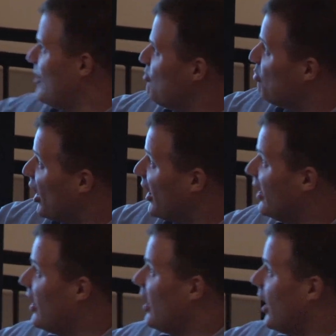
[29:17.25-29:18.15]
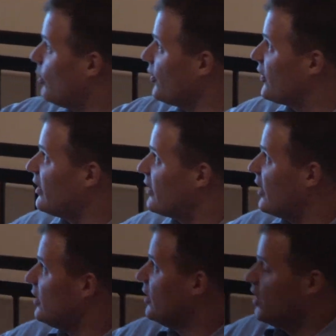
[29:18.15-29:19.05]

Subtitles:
but I will say that